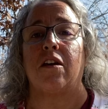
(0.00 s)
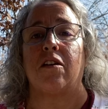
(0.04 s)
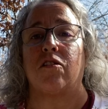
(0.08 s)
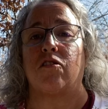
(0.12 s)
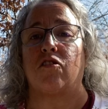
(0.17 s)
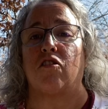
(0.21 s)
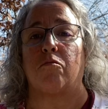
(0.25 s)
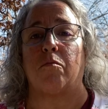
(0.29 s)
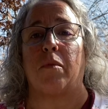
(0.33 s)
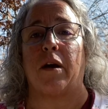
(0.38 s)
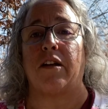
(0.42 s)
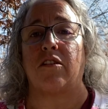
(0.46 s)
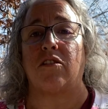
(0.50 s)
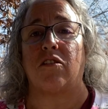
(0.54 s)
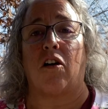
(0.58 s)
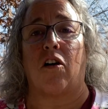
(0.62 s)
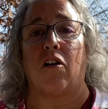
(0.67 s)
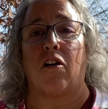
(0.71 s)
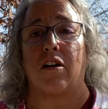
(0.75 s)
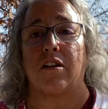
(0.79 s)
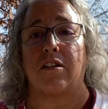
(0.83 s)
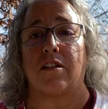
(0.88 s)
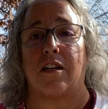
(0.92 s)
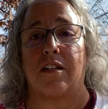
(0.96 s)
so my
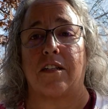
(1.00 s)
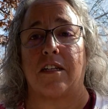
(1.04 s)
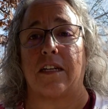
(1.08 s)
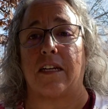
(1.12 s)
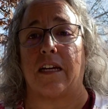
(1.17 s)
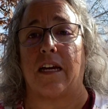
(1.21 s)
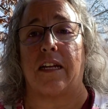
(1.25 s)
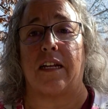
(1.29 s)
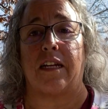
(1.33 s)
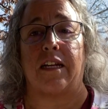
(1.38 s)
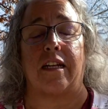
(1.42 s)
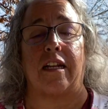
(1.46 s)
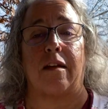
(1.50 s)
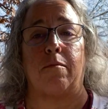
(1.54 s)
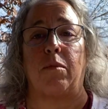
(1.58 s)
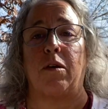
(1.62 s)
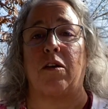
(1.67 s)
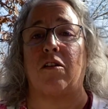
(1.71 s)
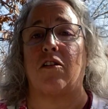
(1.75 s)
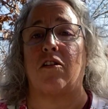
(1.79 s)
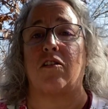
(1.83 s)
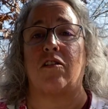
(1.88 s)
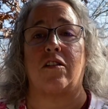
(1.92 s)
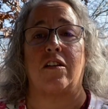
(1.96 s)
dog doesn't get in it,
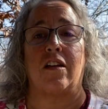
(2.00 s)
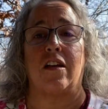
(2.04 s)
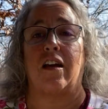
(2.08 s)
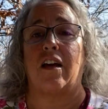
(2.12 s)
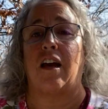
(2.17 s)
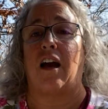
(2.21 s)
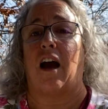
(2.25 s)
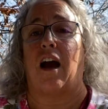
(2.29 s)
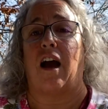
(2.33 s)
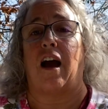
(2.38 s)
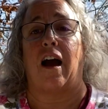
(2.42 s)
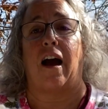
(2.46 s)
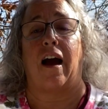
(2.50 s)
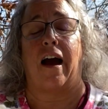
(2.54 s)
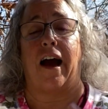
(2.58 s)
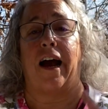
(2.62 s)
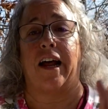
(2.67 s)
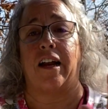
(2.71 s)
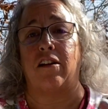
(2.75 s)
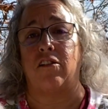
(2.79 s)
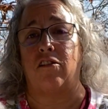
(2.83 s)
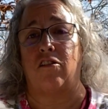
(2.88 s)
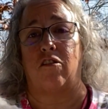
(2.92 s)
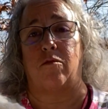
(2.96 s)
because
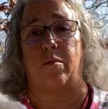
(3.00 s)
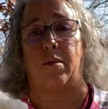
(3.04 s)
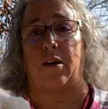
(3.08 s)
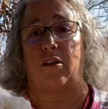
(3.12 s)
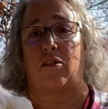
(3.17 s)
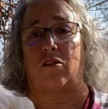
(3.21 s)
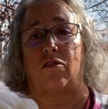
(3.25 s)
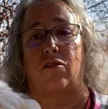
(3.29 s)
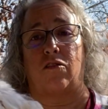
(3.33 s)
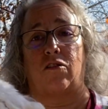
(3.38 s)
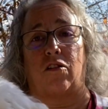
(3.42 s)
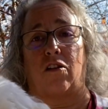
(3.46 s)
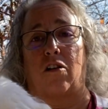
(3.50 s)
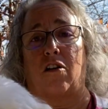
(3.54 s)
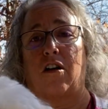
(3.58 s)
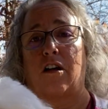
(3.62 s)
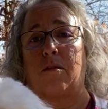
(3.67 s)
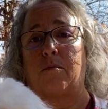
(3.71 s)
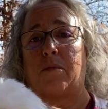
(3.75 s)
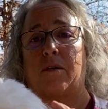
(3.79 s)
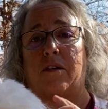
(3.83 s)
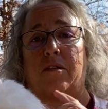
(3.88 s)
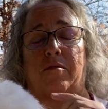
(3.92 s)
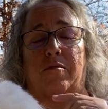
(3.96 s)
I don't know about your
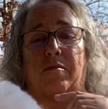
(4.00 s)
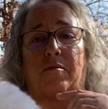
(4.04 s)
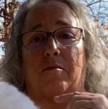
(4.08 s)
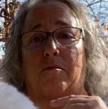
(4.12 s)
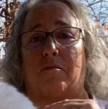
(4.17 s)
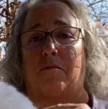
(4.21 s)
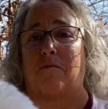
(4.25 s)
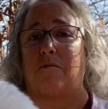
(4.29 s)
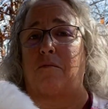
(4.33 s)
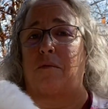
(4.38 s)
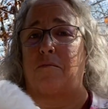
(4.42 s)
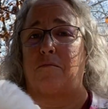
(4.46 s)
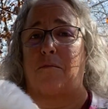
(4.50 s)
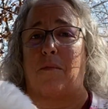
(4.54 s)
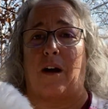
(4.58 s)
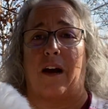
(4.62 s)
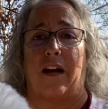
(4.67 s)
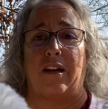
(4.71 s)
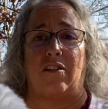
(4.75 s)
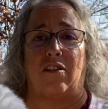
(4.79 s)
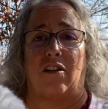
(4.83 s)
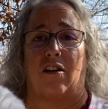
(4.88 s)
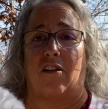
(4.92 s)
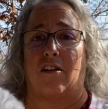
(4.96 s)
dog, but
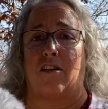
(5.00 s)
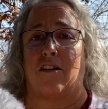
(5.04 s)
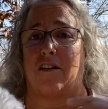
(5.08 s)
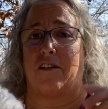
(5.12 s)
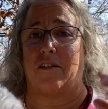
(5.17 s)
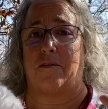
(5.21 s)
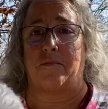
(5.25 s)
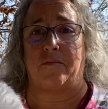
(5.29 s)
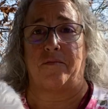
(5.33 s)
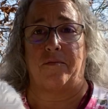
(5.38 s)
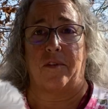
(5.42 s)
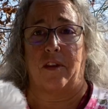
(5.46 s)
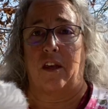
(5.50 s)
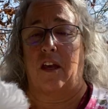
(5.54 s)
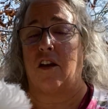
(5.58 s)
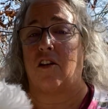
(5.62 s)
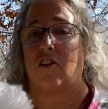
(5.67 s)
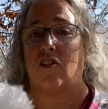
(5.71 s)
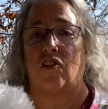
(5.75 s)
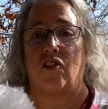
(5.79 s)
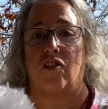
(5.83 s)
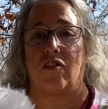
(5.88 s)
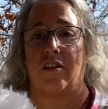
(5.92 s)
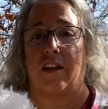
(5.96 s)
my dog,
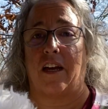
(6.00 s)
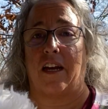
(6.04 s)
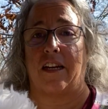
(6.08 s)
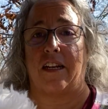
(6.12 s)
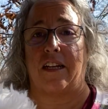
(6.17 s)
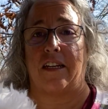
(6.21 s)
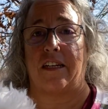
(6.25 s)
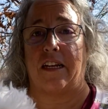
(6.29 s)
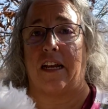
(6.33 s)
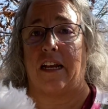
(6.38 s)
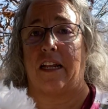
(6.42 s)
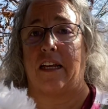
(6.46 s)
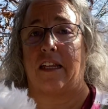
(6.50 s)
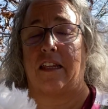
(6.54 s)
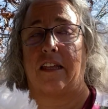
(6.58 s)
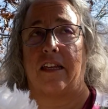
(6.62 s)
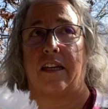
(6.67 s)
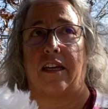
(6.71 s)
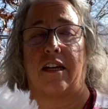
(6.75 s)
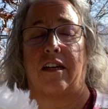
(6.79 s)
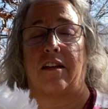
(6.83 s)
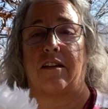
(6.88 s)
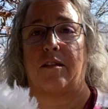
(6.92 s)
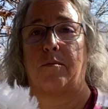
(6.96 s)
she'll get in
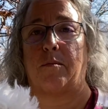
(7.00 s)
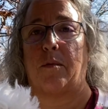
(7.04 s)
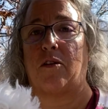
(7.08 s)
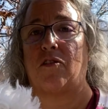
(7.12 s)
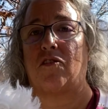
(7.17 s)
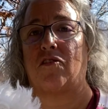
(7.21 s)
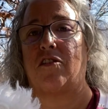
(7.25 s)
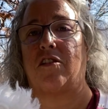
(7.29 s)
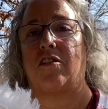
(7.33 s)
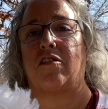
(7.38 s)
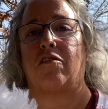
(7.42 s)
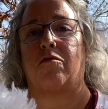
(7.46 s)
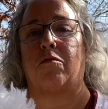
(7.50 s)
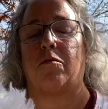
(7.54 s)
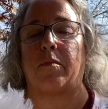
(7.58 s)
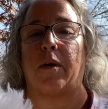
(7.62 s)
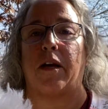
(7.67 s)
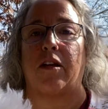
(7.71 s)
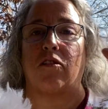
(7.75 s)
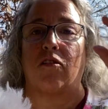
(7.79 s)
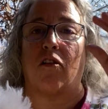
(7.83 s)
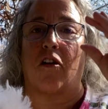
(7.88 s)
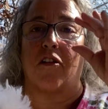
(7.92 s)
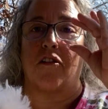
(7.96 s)
anything, especially, when
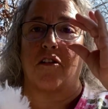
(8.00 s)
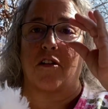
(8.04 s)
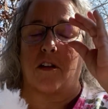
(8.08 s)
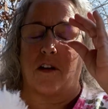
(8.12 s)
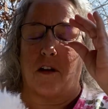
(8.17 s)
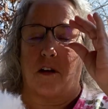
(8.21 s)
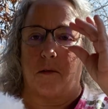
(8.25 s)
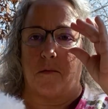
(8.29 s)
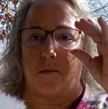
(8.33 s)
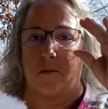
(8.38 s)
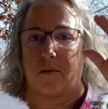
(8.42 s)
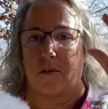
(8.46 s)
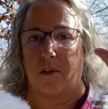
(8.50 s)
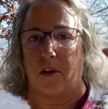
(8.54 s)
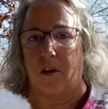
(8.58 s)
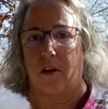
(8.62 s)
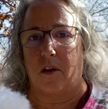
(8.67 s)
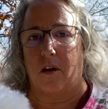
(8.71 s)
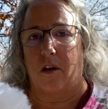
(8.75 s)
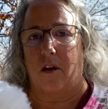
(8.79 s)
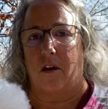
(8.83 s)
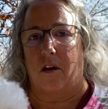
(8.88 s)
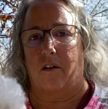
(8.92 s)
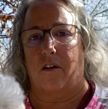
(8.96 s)
my daughter comes
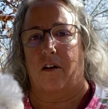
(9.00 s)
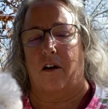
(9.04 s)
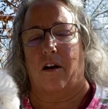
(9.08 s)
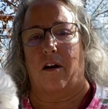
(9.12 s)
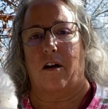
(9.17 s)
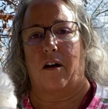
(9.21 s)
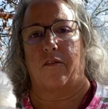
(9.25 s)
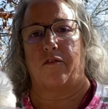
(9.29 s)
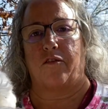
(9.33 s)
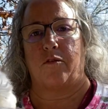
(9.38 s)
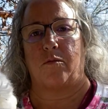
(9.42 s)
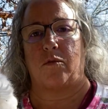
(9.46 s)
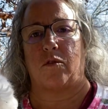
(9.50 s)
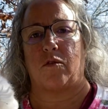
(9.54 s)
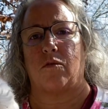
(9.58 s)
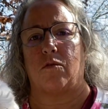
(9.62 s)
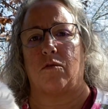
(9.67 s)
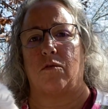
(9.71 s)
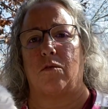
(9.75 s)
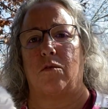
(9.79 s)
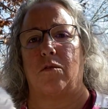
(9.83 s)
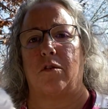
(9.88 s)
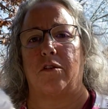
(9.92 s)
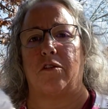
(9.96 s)
from
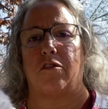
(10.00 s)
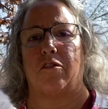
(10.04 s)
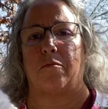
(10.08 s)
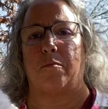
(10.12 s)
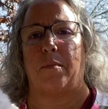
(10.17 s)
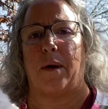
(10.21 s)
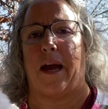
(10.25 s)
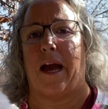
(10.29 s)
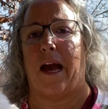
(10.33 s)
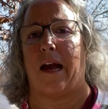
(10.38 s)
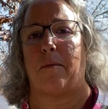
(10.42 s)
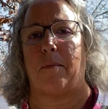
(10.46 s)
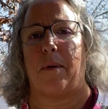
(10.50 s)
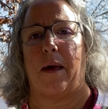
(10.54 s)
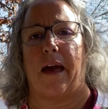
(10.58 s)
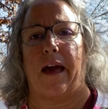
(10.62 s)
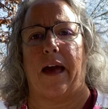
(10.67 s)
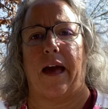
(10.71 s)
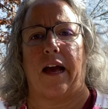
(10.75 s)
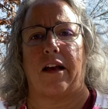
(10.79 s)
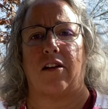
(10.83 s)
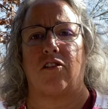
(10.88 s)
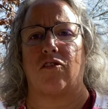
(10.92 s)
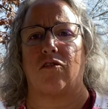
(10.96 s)
school in her
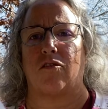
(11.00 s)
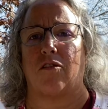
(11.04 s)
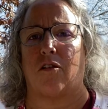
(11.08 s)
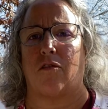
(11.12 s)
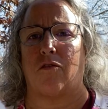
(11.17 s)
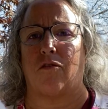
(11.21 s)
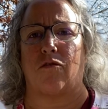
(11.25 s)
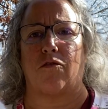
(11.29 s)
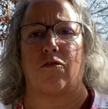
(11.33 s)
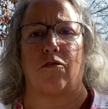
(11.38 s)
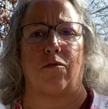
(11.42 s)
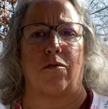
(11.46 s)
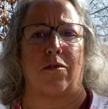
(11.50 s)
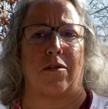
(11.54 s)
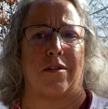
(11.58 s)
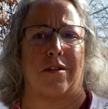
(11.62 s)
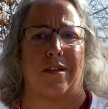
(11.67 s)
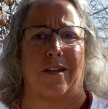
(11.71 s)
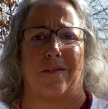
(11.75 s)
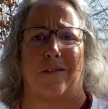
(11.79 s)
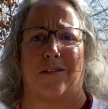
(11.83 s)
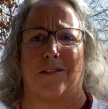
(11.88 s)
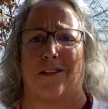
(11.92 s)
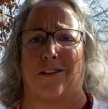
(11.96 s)
backpack, she'll go through and
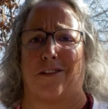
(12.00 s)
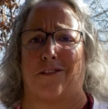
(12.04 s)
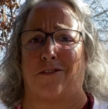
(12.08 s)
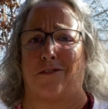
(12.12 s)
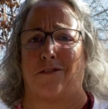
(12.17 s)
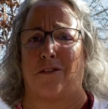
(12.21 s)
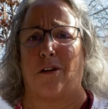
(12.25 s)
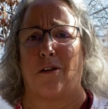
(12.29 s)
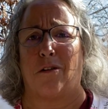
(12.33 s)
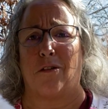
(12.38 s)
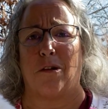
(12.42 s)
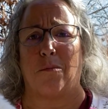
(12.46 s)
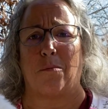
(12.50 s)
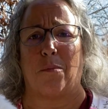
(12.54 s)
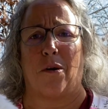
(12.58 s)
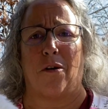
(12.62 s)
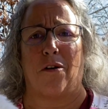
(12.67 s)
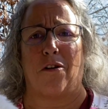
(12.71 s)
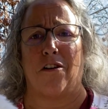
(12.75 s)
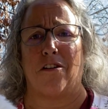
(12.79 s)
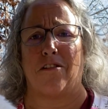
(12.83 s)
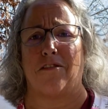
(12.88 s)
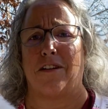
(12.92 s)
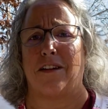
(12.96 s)
see if there's a granola
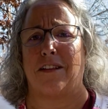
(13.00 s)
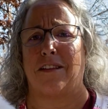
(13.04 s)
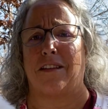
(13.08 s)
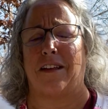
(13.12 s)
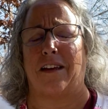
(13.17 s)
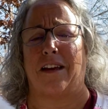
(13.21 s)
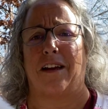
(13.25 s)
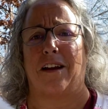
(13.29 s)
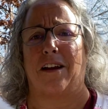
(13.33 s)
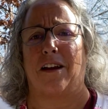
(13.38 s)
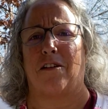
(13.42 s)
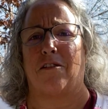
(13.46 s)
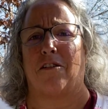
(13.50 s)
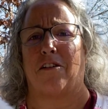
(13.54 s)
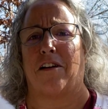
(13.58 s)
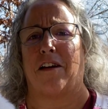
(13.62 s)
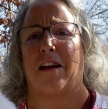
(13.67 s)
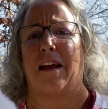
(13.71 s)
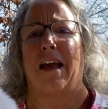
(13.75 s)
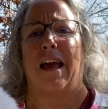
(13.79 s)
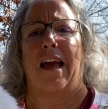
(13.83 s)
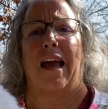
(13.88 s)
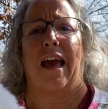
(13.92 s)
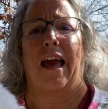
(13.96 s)
bar in there or
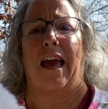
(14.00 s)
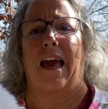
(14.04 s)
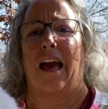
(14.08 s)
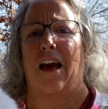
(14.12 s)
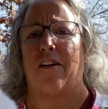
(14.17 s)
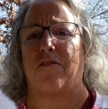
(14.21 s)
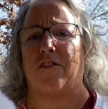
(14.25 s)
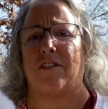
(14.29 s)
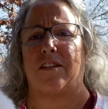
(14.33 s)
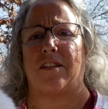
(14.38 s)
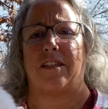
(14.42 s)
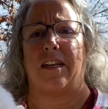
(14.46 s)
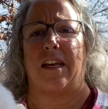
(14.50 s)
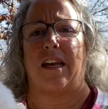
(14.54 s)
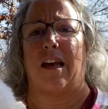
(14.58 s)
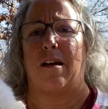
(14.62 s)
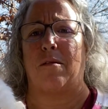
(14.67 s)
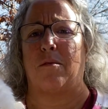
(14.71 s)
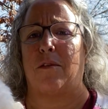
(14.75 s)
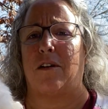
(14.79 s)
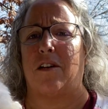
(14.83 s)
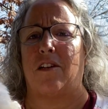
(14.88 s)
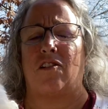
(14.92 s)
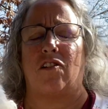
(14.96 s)
half a
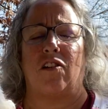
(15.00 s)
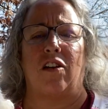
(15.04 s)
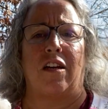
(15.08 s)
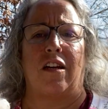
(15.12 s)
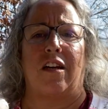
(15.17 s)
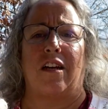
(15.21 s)
sandwich.